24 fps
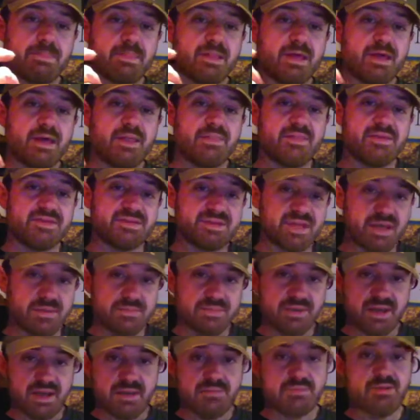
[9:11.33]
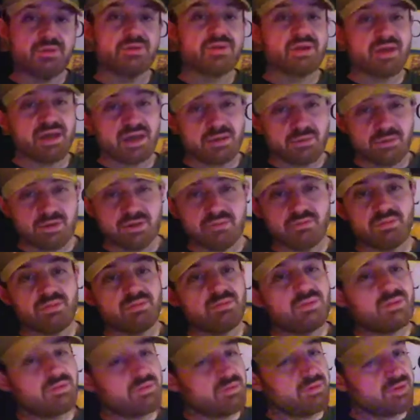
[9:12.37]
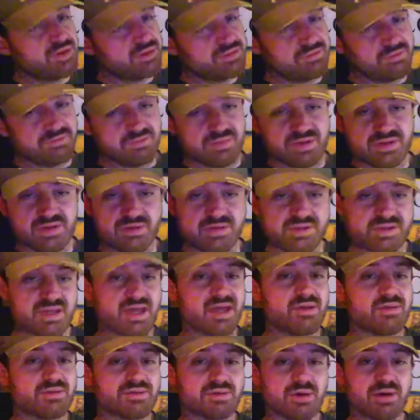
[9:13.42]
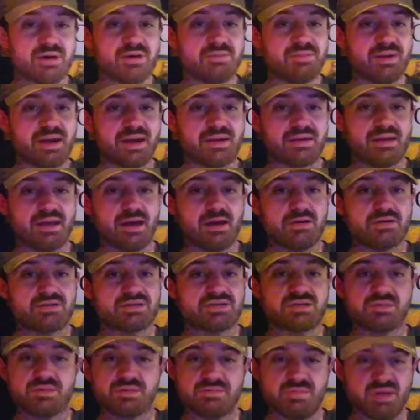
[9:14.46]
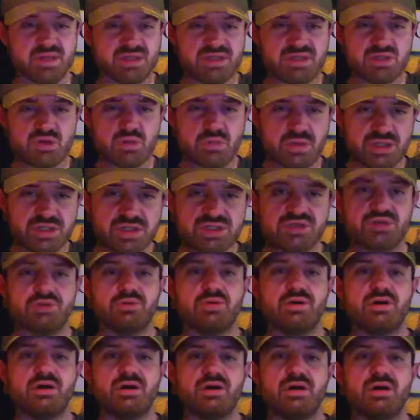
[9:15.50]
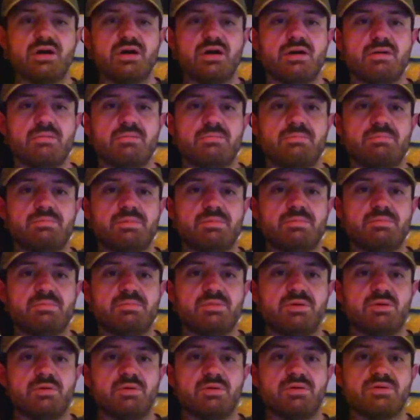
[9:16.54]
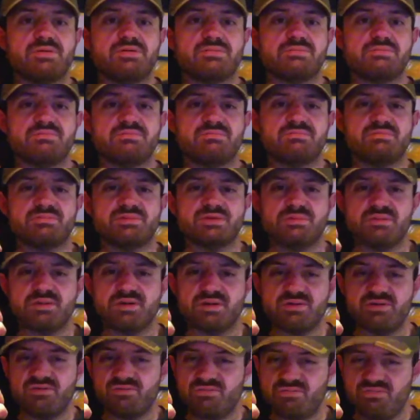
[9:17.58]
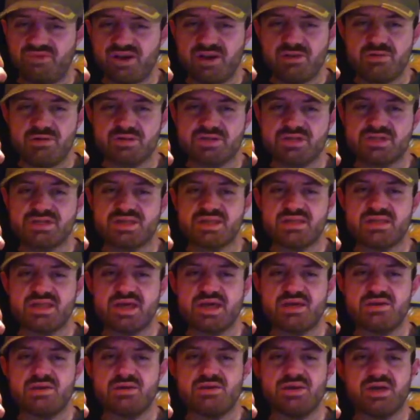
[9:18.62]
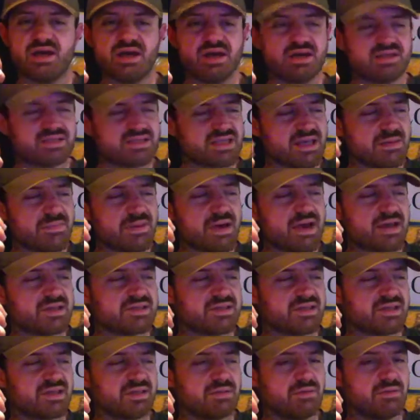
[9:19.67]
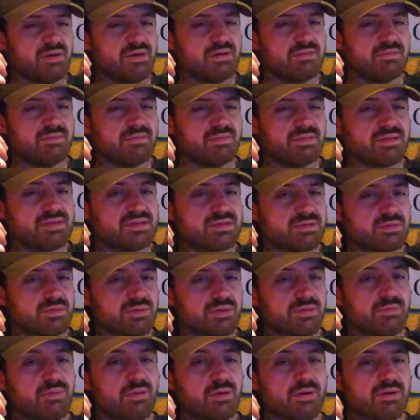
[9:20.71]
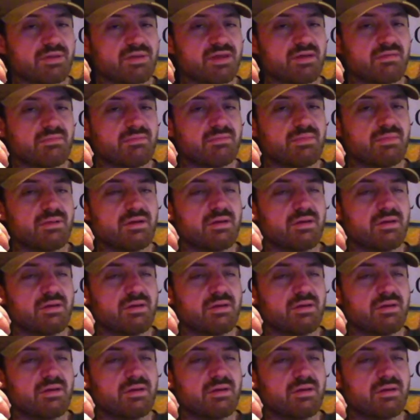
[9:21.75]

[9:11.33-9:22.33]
At the same time, though, the gay community, maybe I know it's hard to back down because something means so much to you. But when you find Christians like that, you kind of got to step back and say, you know what, this is really important to them.